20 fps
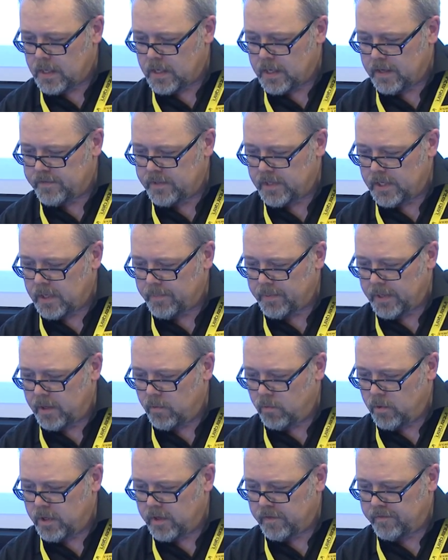I've set up a
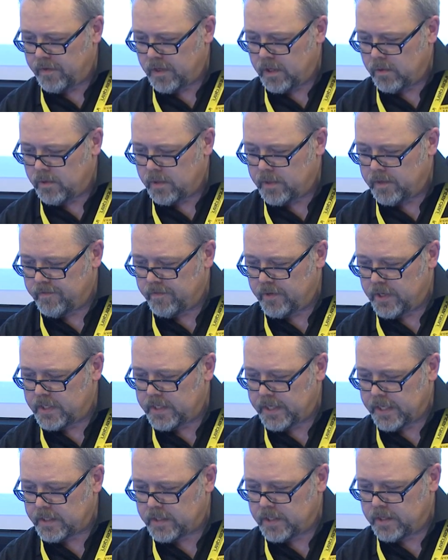workflow on a free
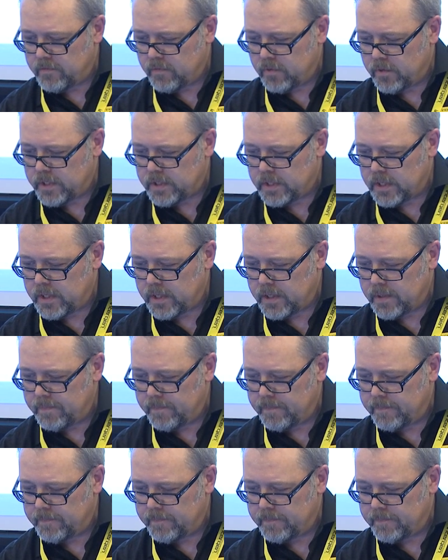text invoice here.